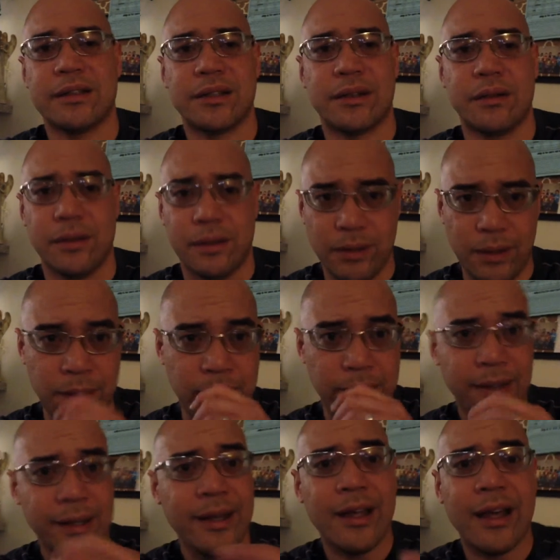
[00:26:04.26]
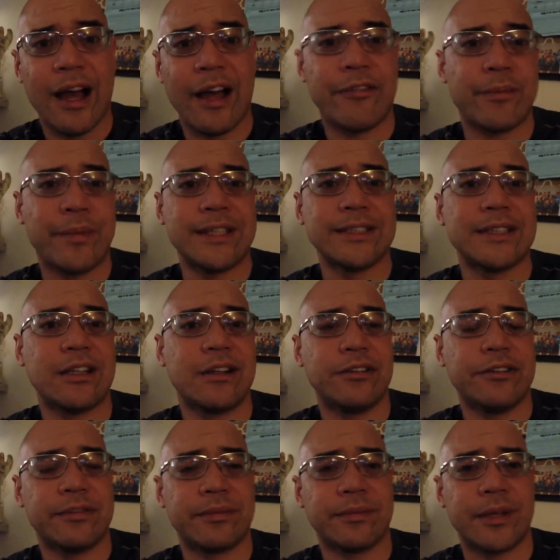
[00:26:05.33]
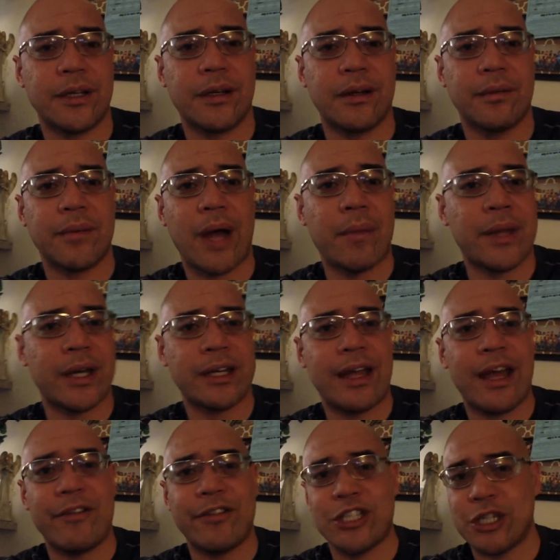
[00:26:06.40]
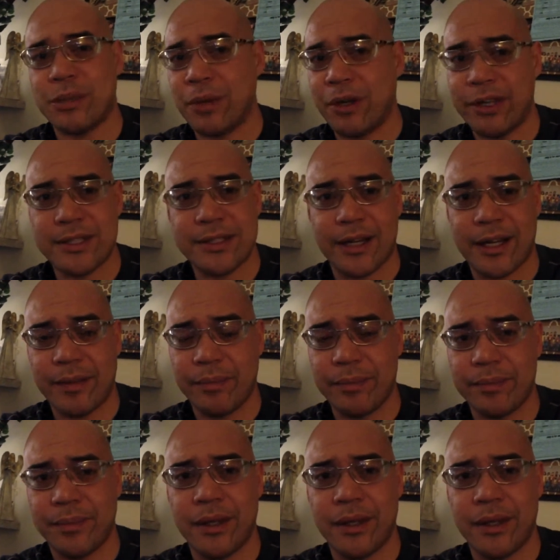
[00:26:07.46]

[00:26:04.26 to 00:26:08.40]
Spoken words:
so I for myself, I'm not gonna have a gym all the time.